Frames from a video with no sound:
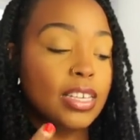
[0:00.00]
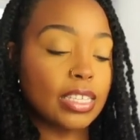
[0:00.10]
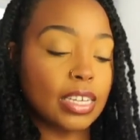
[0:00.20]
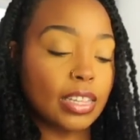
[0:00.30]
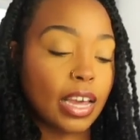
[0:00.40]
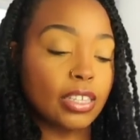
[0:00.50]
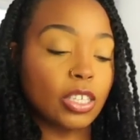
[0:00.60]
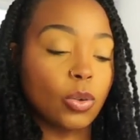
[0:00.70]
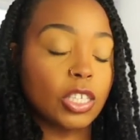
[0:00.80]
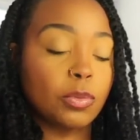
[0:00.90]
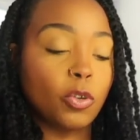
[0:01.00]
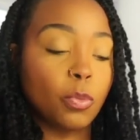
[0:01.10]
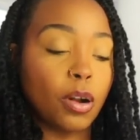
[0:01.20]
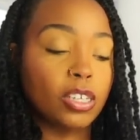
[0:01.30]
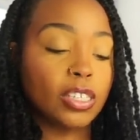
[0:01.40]
see that so this new
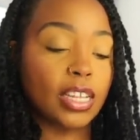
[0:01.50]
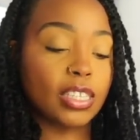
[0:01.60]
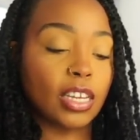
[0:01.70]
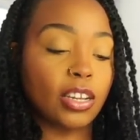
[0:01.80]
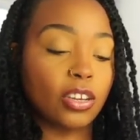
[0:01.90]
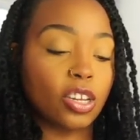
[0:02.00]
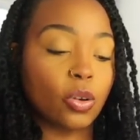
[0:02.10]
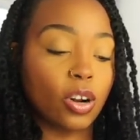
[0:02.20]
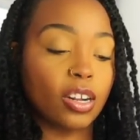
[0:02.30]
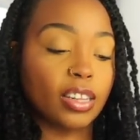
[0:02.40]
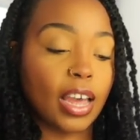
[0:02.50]
person that's in your